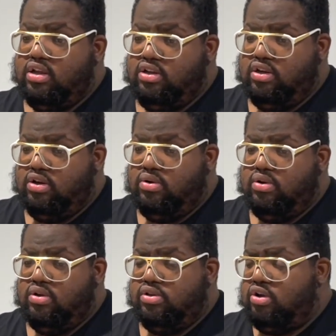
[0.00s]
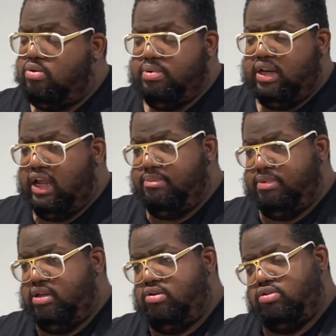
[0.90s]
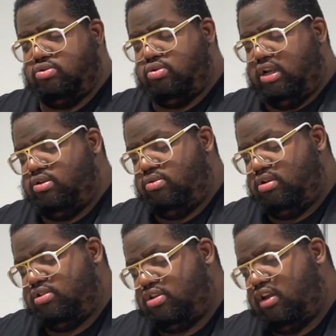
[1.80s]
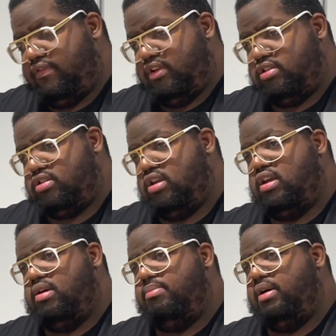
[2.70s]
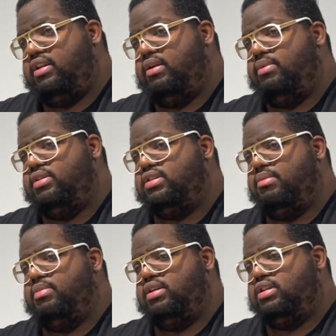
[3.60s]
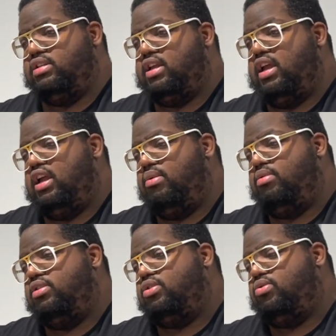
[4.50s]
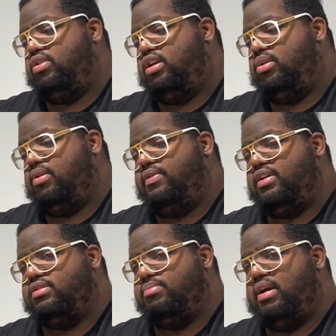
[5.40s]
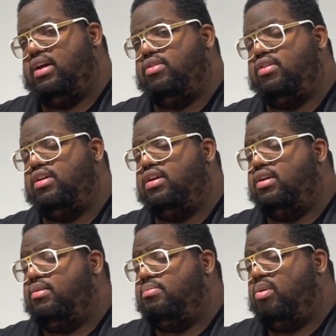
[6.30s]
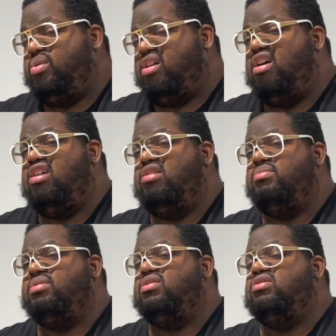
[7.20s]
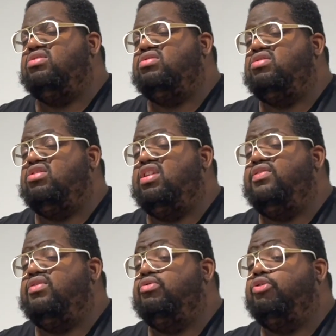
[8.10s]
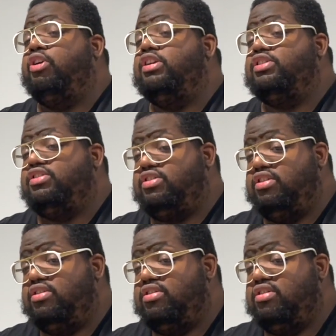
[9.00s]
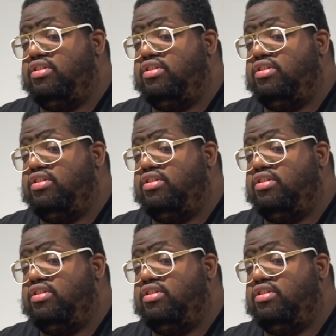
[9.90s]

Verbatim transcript: you know. Don't be like me who's good at doing the service, but then when somebody says, hey, I want to donate you £1,000, but we can't because you're not even registered.